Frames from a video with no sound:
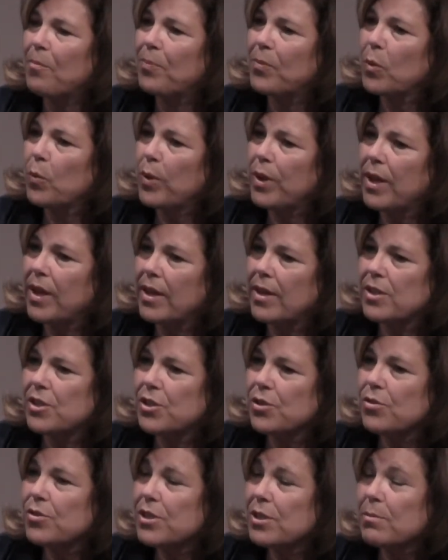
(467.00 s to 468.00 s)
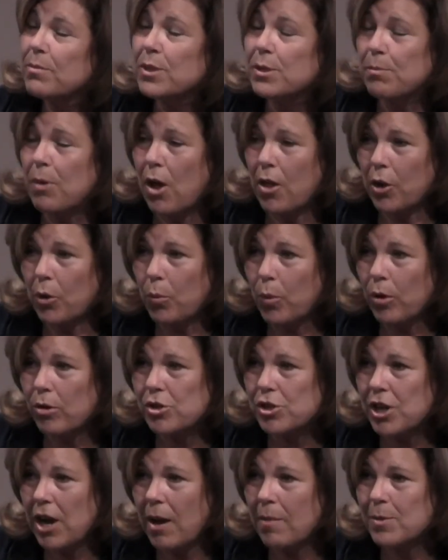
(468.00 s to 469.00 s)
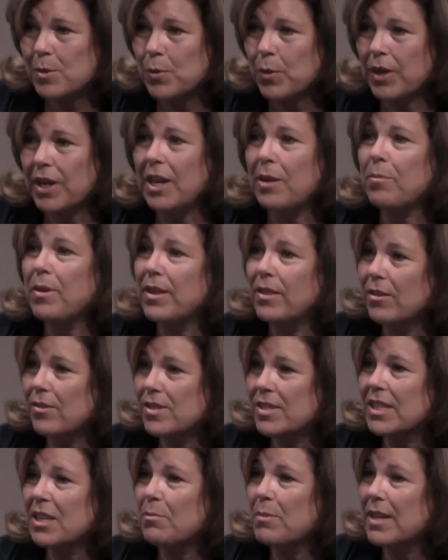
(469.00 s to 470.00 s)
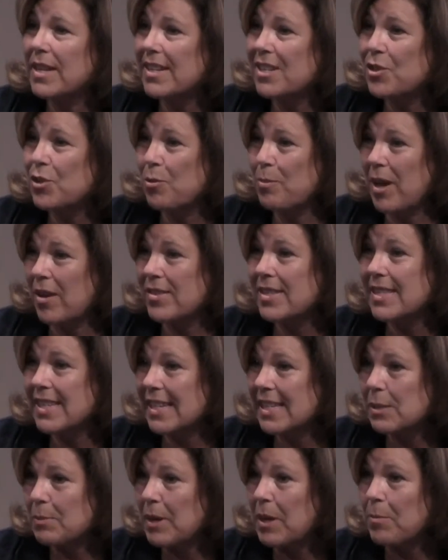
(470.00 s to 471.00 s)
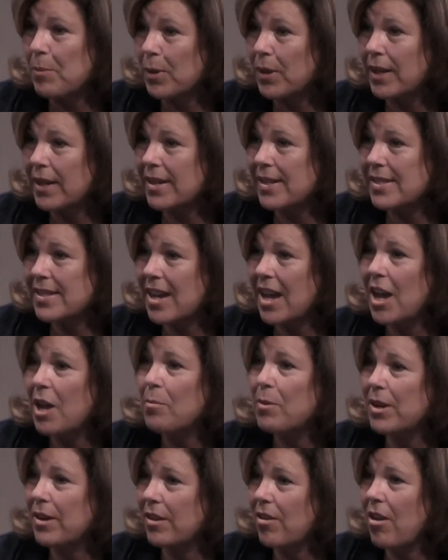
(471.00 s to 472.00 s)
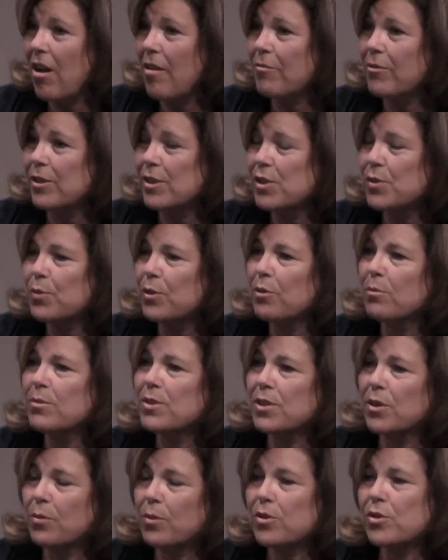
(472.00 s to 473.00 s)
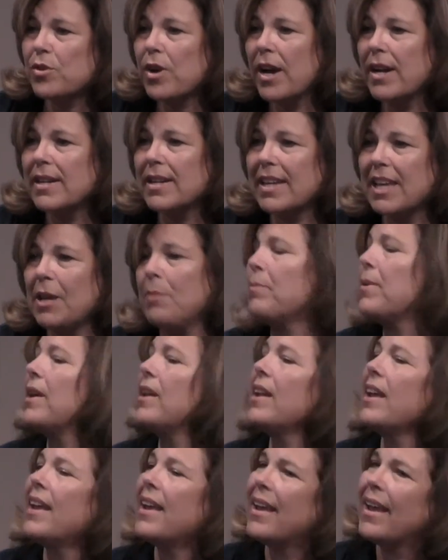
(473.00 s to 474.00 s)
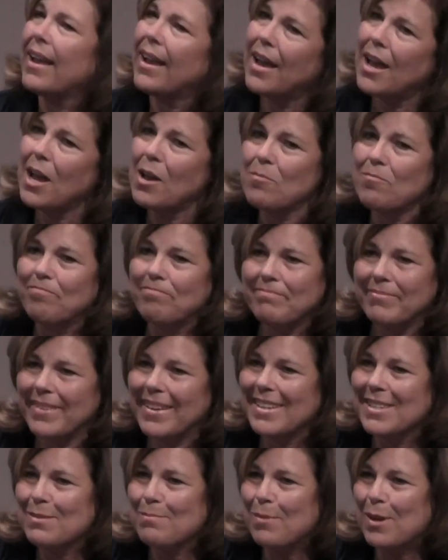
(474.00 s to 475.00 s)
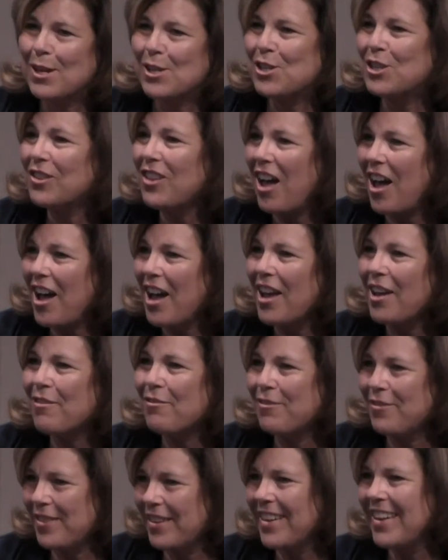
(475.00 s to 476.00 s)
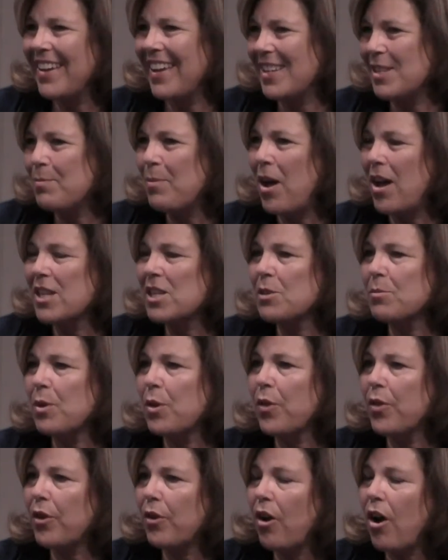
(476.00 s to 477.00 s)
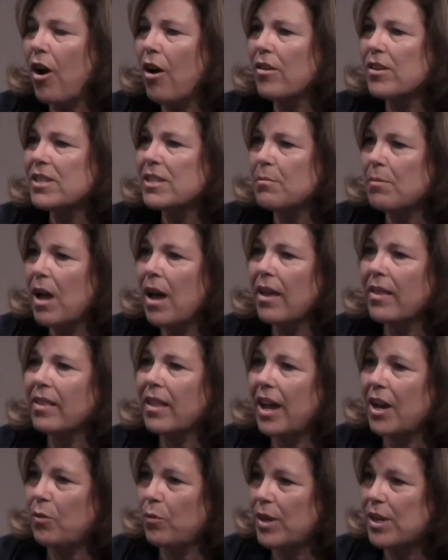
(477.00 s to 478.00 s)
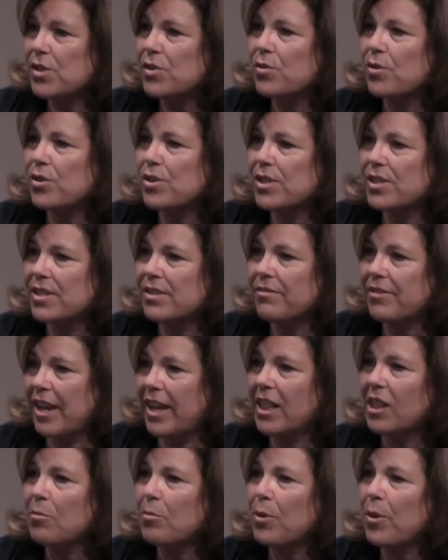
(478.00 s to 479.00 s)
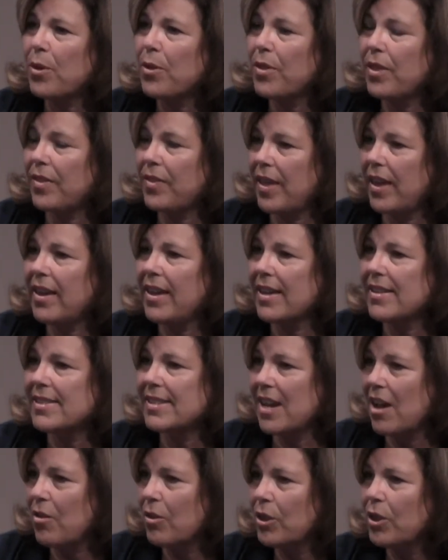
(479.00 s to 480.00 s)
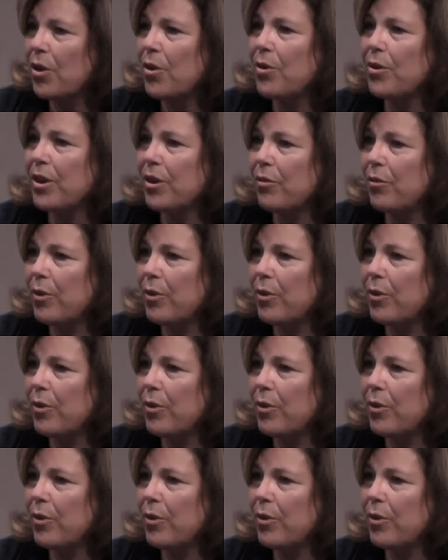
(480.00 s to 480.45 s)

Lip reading: We do some smaller workshops. We're keeping those limited to about 6 people at a time in a conference room. So we're trying to keep it as much live as possible. There are some online resources available that they can download and